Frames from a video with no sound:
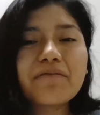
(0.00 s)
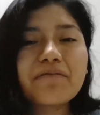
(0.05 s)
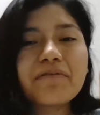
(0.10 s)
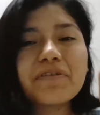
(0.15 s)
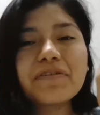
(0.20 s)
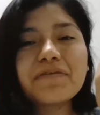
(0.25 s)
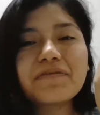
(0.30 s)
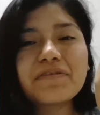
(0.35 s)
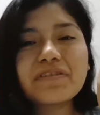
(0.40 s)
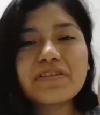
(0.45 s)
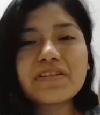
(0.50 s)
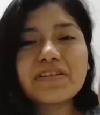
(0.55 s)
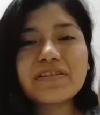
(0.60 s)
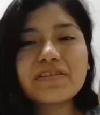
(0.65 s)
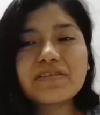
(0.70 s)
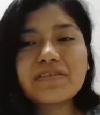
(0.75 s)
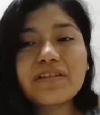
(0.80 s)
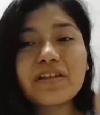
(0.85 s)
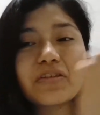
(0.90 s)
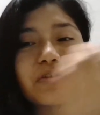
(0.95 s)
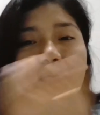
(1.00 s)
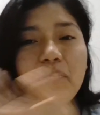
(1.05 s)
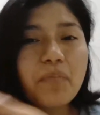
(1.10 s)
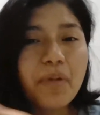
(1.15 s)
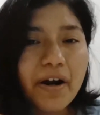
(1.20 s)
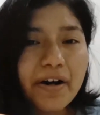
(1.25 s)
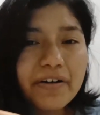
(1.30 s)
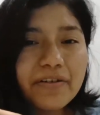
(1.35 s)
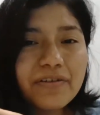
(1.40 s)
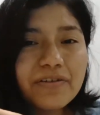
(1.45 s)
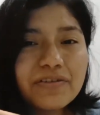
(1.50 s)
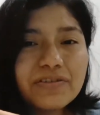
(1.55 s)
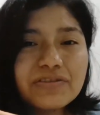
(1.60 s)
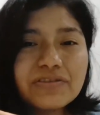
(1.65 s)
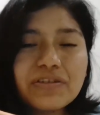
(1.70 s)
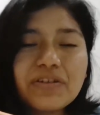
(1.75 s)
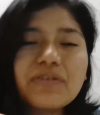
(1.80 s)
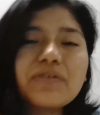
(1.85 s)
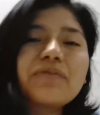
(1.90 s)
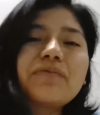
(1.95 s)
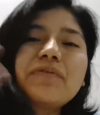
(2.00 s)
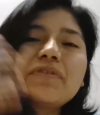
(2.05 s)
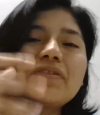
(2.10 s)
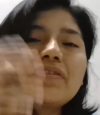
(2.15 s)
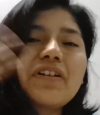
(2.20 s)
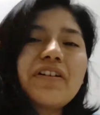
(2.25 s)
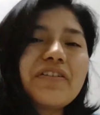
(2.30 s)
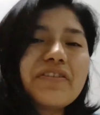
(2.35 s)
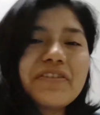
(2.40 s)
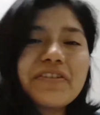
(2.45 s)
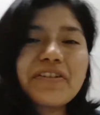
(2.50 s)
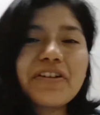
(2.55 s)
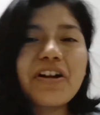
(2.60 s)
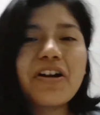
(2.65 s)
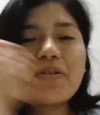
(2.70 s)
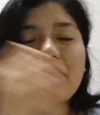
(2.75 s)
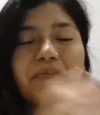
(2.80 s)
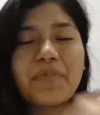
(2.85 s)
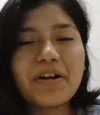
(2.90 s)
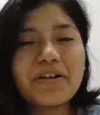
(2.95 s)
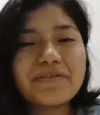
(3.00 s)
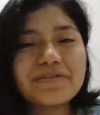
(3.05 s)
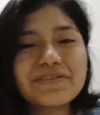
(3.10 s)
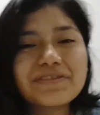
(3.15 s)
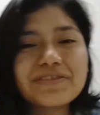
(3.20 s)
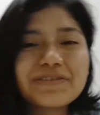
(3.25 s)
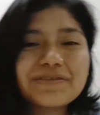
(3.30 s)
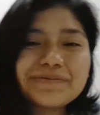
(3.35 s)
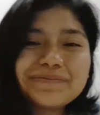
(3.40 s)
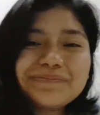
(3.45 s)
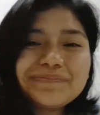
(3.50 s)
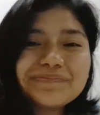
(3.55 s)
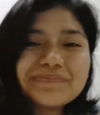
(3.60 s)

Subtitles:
with these nanoparticles or with other compounds.